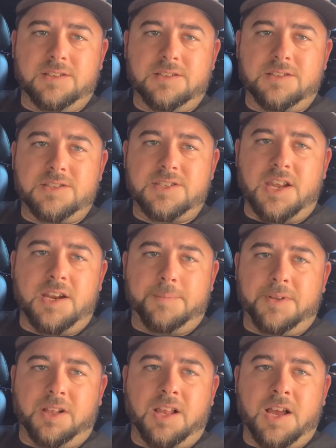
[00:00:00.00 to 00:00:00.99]
set up an
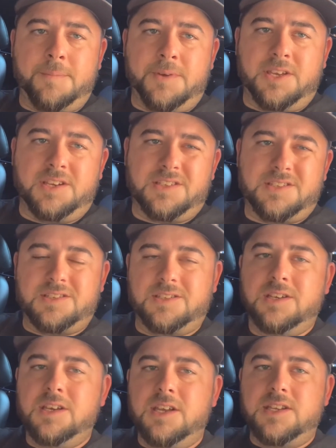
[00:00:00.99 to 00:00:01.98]
alignment, and
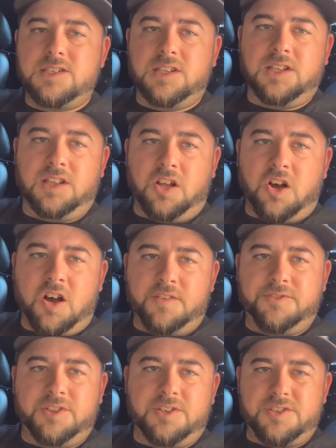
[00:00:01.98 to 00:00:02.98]
it's a little off,
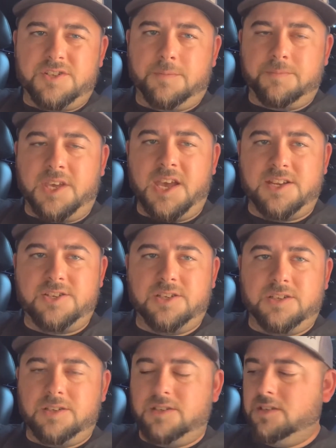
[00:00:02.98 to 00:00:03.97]
and there's something
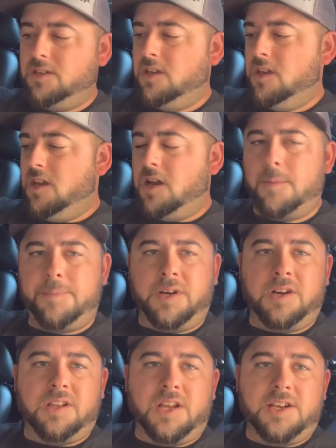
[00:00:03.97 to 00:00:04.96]
catching up here
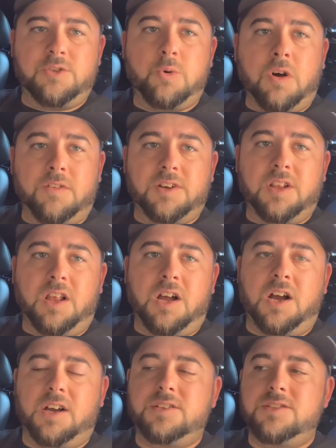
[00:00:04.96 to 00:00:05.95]
at like 12
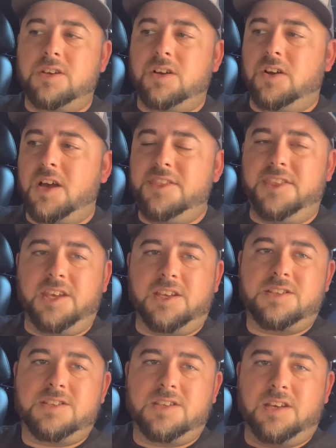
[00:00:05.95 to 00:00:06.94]
o'clock. So I think
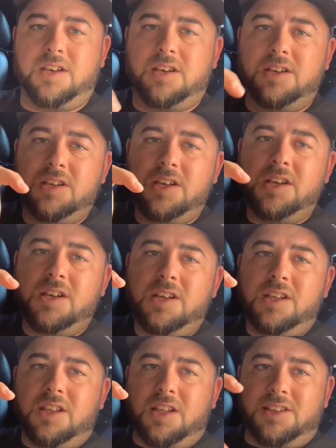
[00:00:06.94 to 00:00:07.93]
it's the
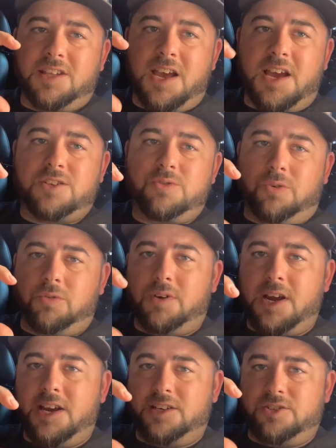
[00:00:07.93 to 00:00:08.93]
actual
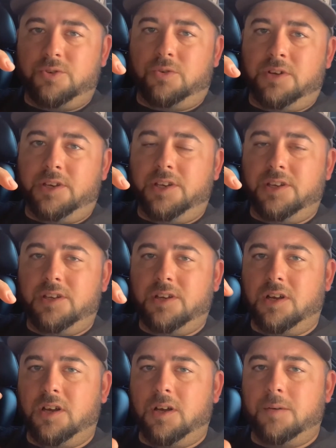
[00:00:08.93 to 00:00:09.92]
rag joint.
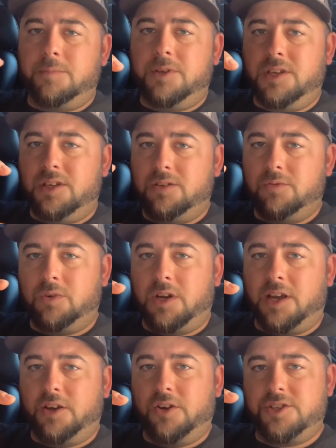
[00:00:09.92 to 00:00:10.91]
When I
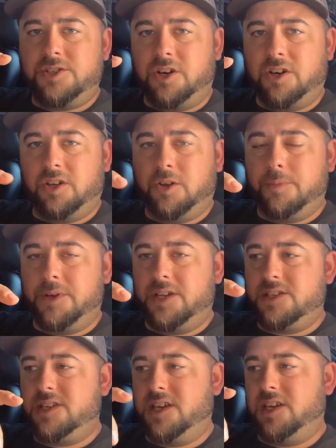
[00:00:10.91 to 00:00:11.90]
go to turn a little bit,
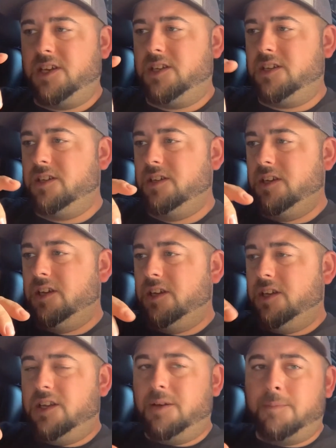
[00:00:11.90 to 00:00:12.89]
it's hitting
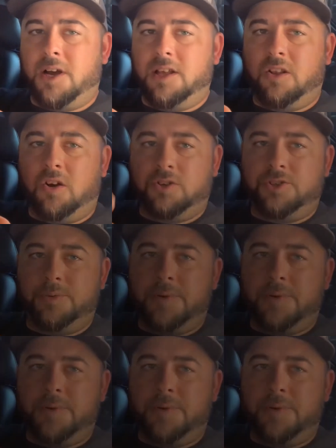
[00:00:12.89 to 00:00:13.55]
my long tube